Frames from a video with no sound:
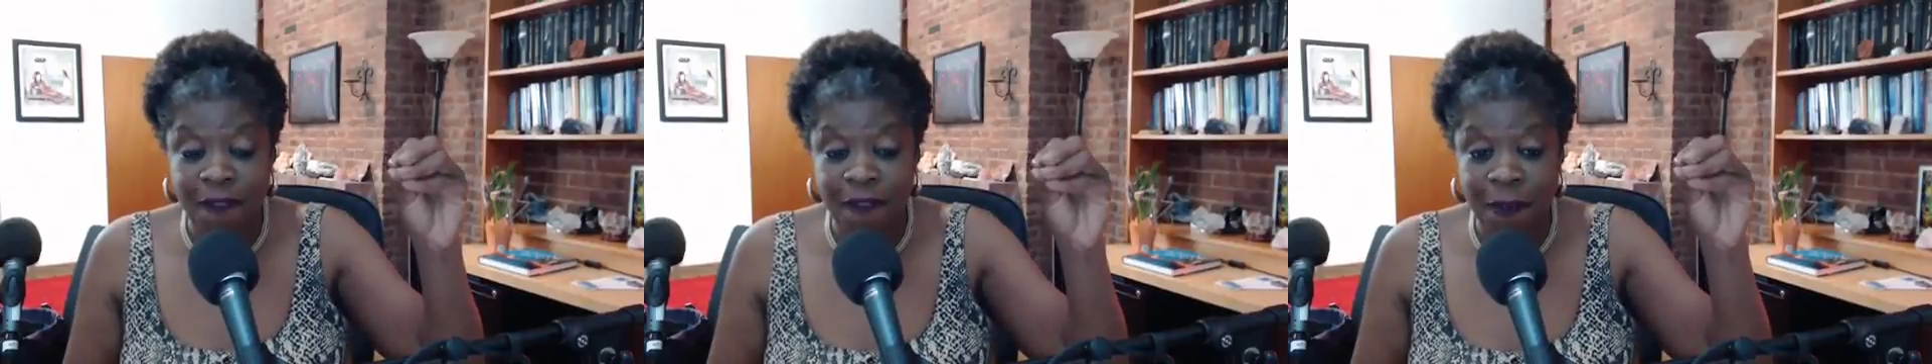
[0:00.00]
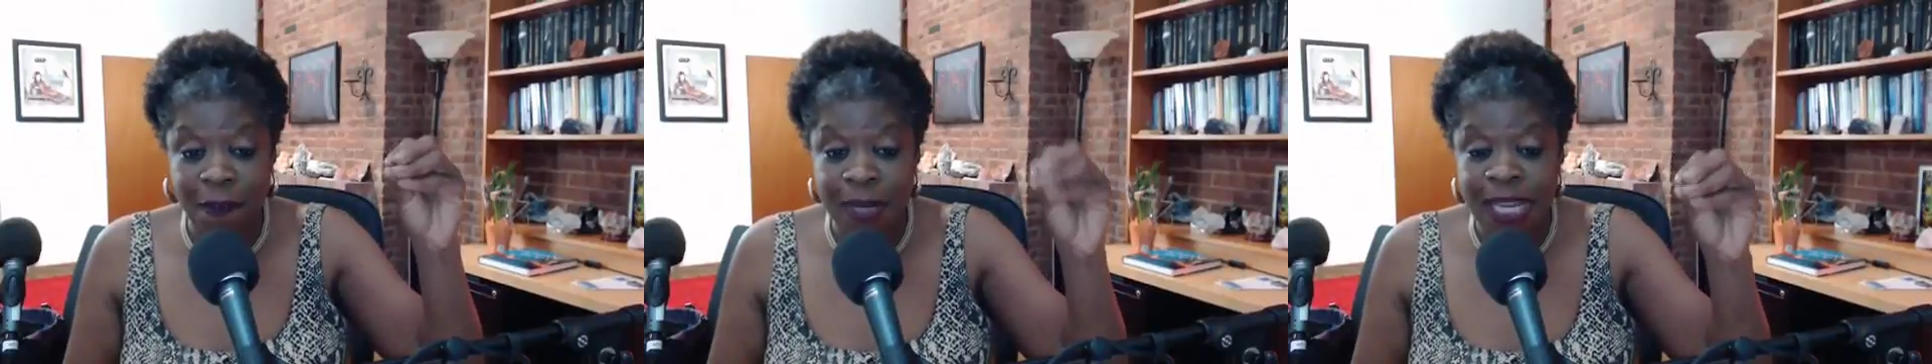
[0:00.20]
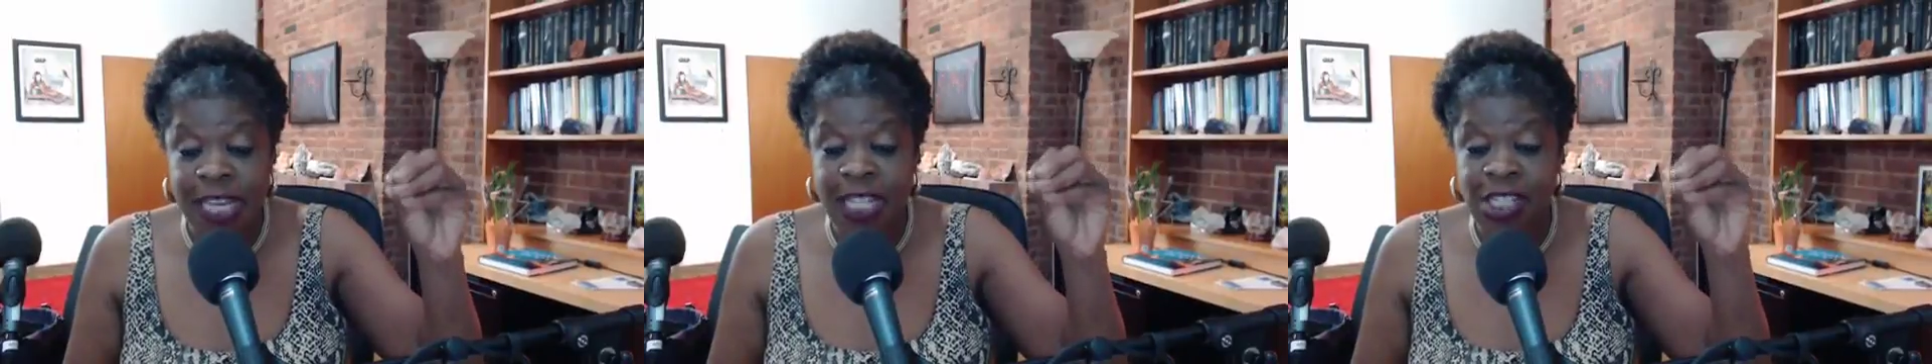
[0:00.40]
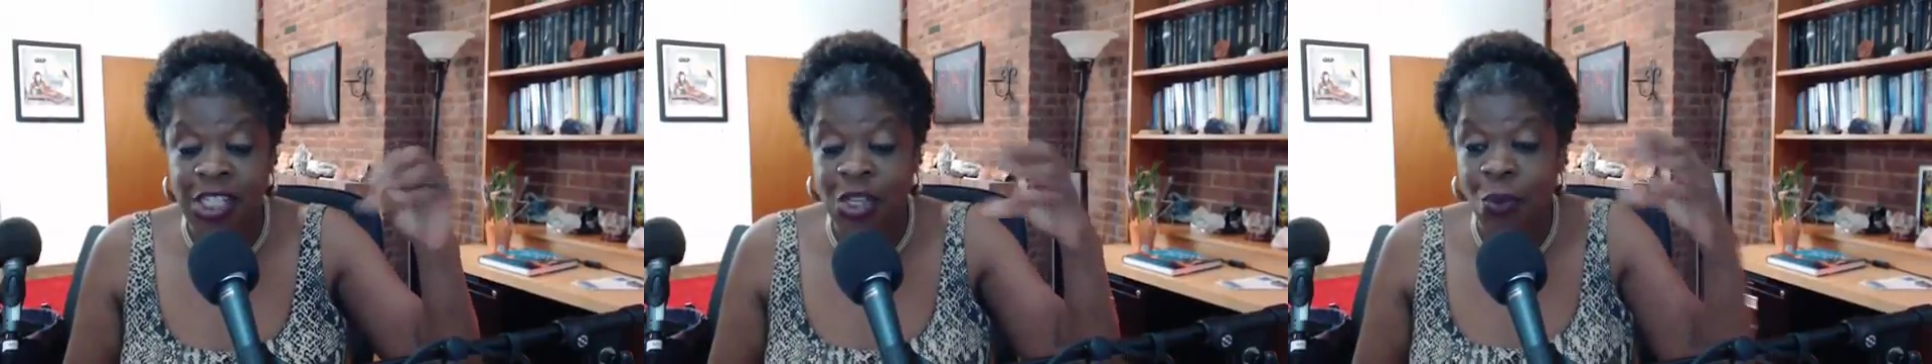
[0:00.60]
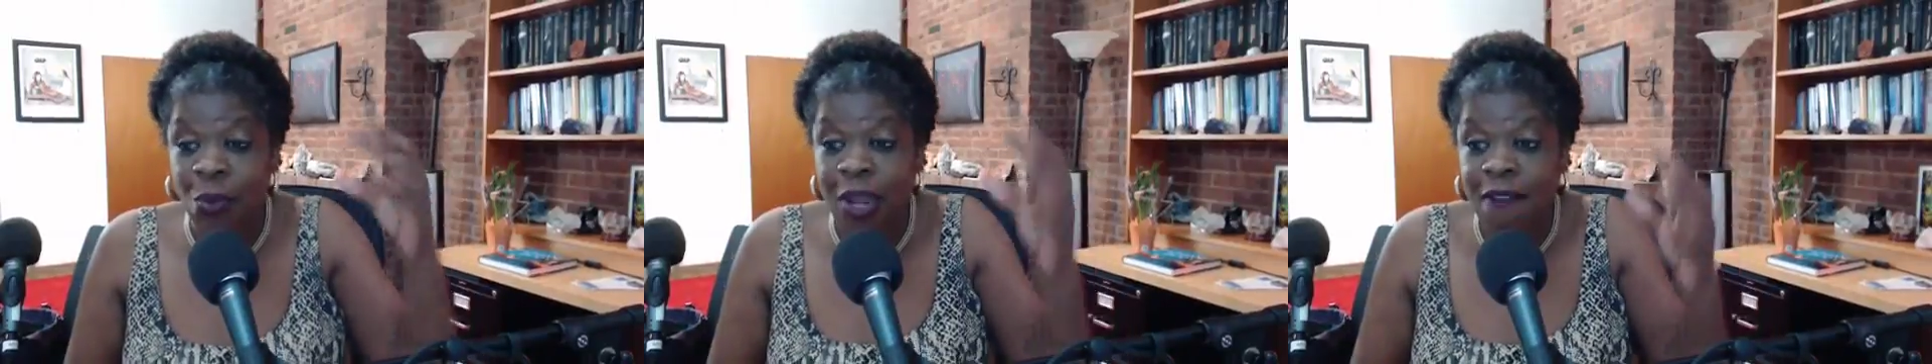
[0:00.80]
for me
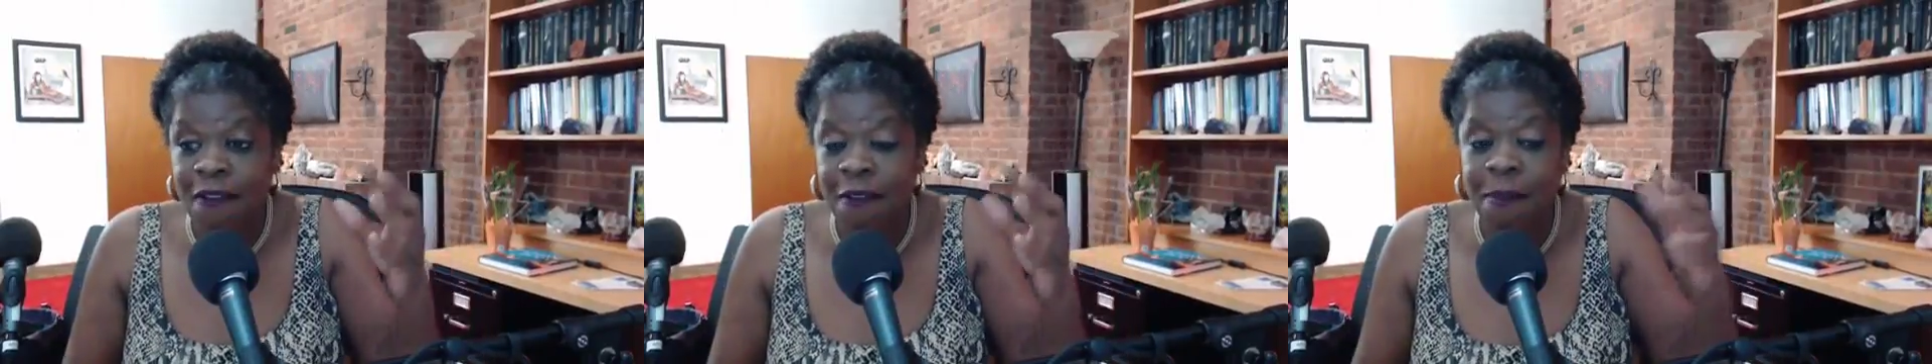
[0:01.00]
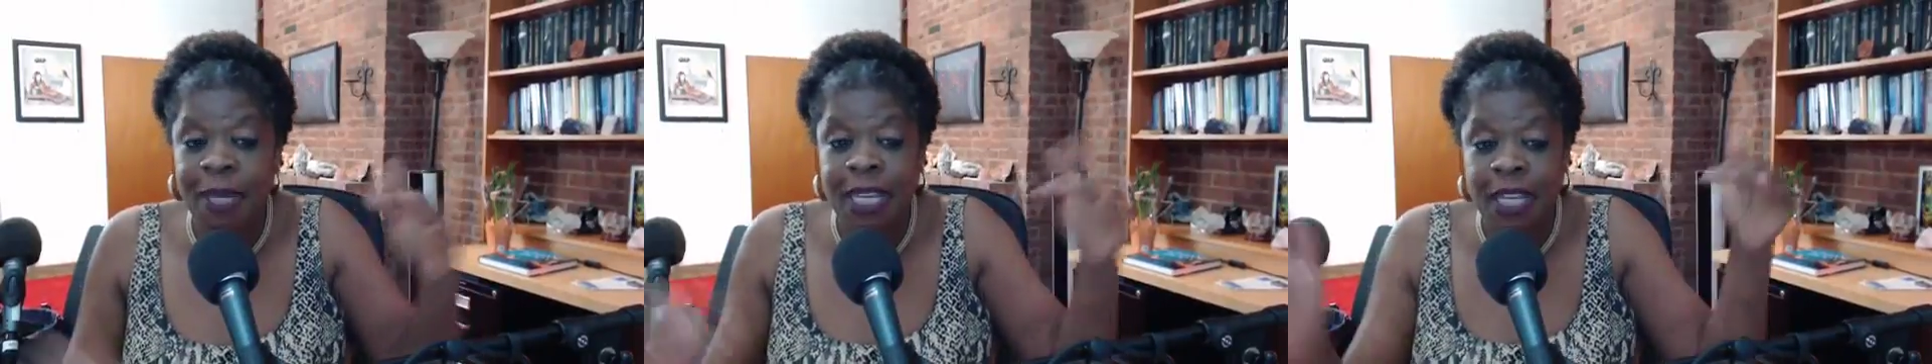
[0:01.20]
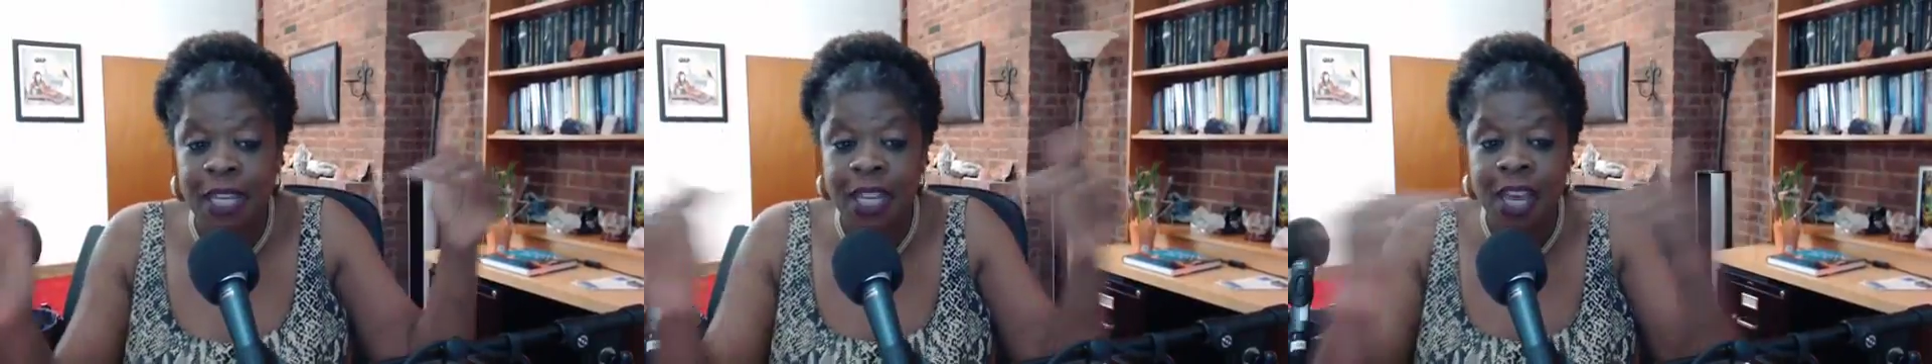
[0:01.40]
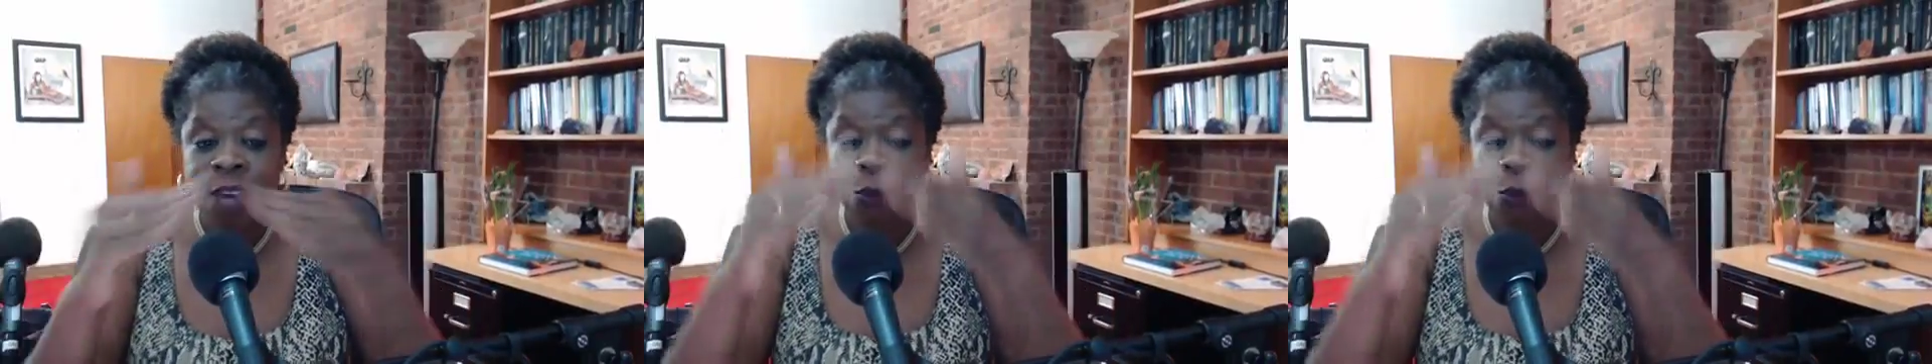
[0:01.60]
she'll wait for me